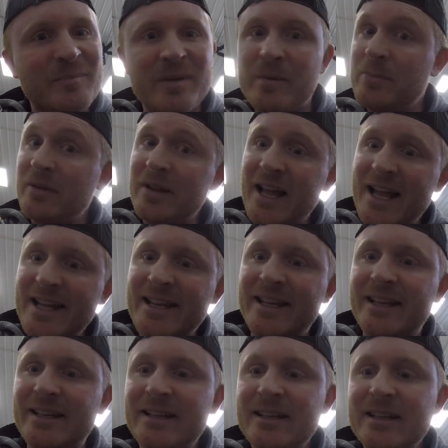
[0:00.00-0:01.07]
People like
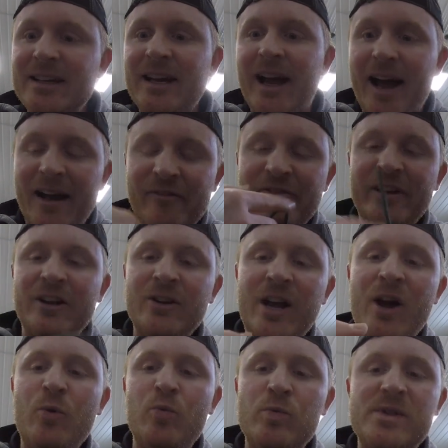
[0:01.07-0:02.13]
it. I figure
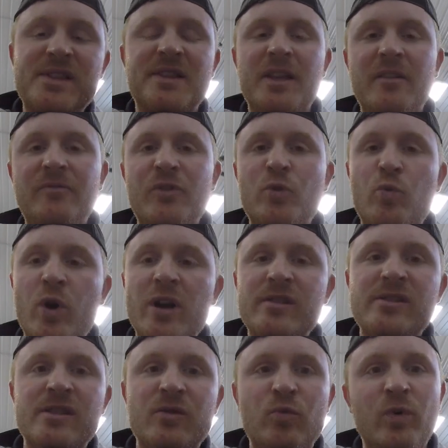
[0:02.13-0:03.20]
out stuff that
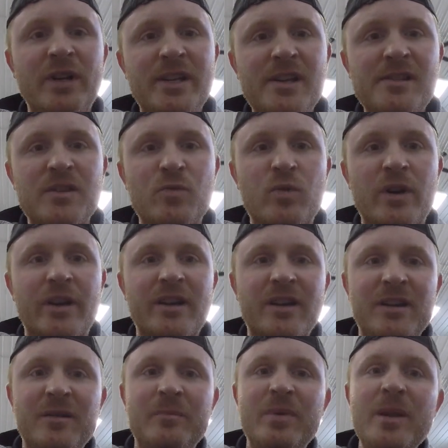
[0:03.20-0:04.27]
works, what doesn't work.
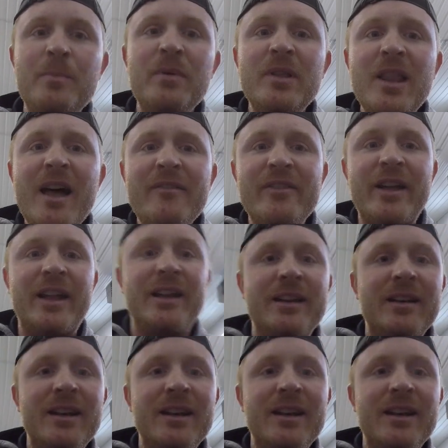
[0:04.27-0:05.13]
People love it.